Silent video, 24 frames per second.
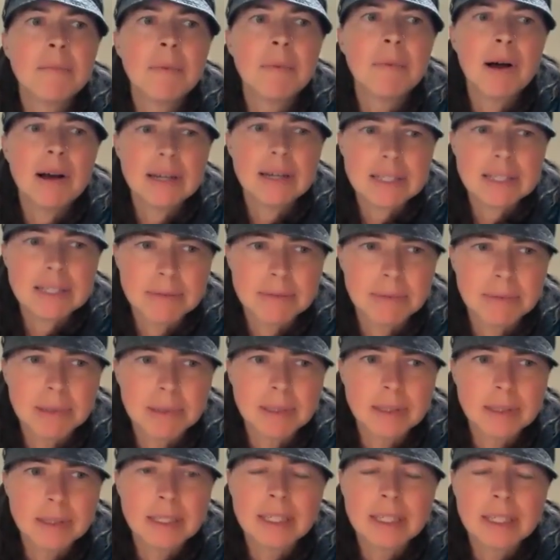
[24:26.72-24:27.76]

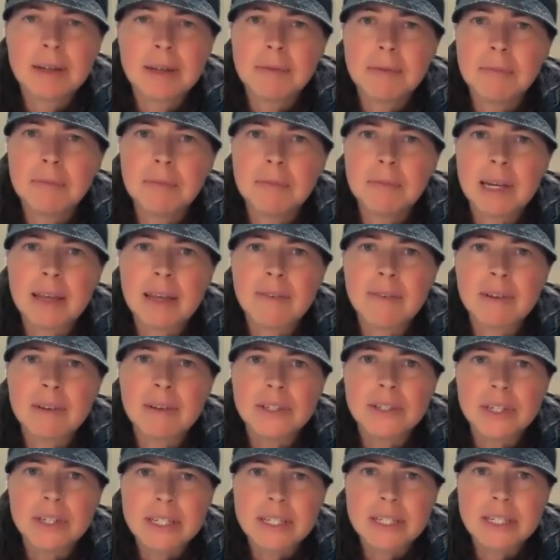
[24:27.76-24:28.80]
possible, but even
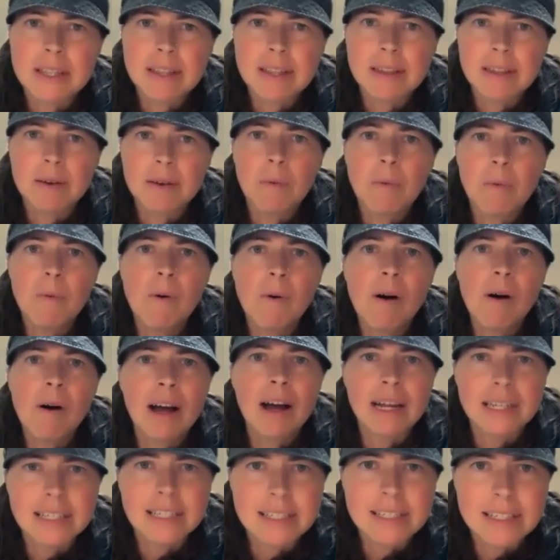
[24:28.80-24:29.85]
just the
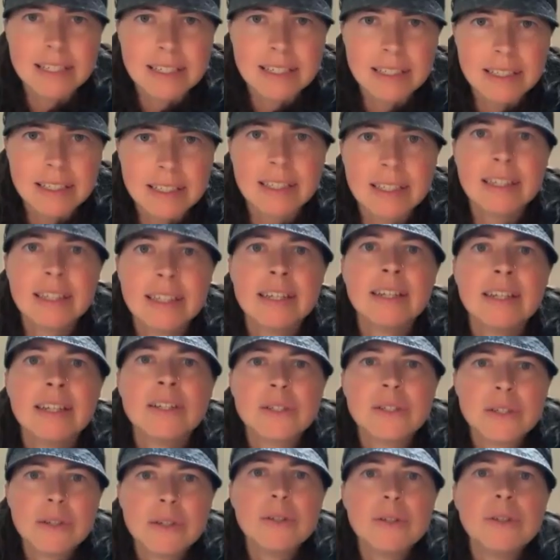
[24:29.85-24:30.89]
want
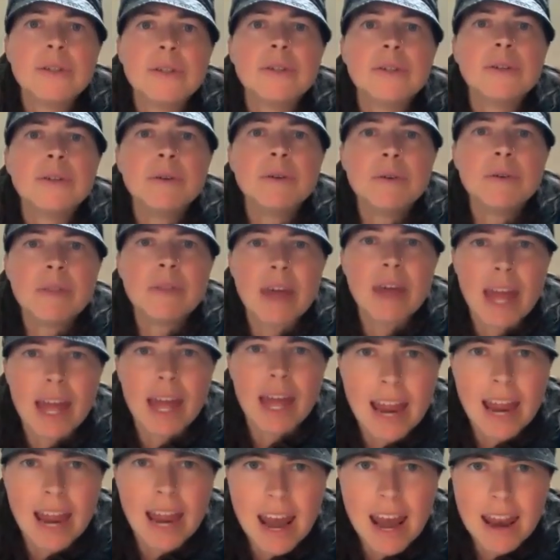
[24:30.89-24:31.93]
to do
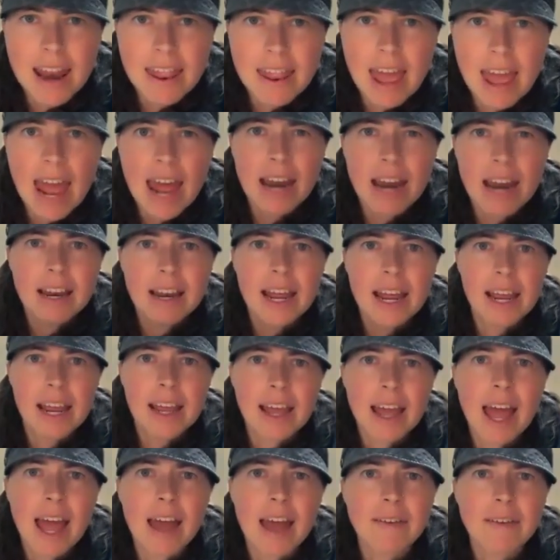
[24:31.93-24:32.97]
that, and that like
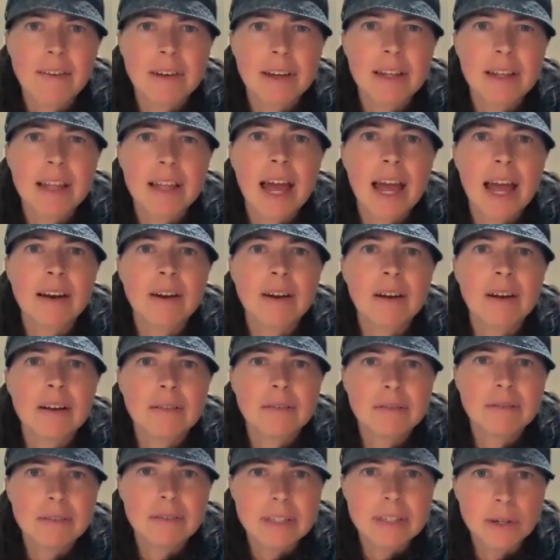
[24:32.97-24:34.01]
having that
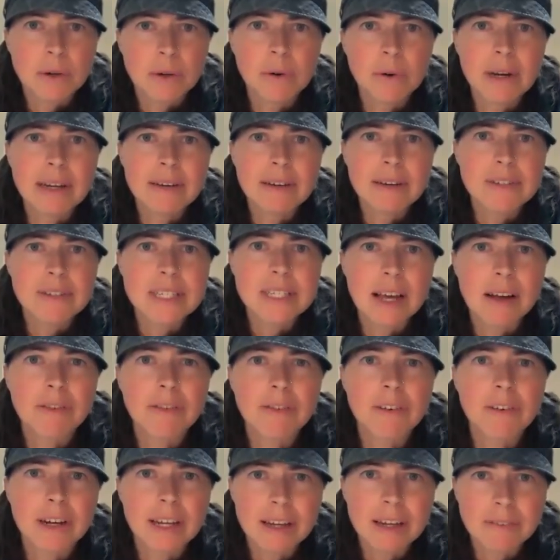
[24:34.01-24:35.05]
degree of
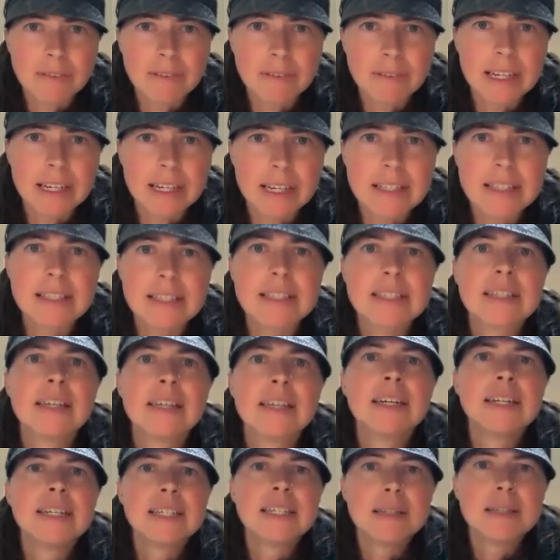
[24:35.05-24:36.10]
self-forgiveness
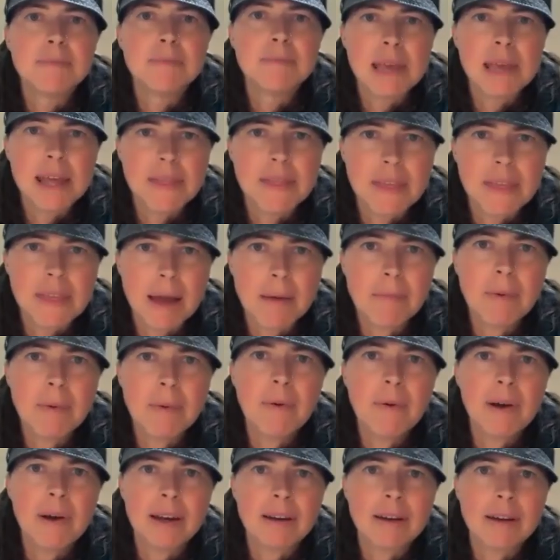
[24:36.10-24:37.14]
to be at that
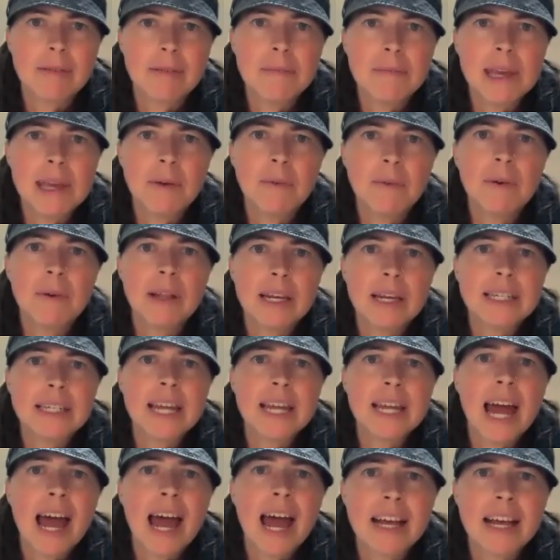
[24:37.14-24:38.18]
point of being willing
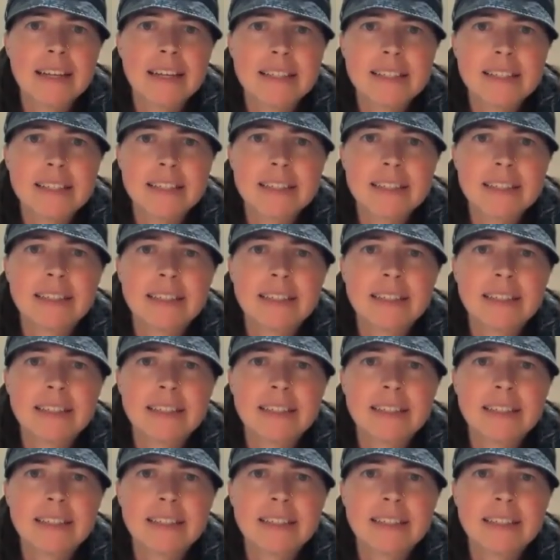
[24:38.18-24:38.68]
to ask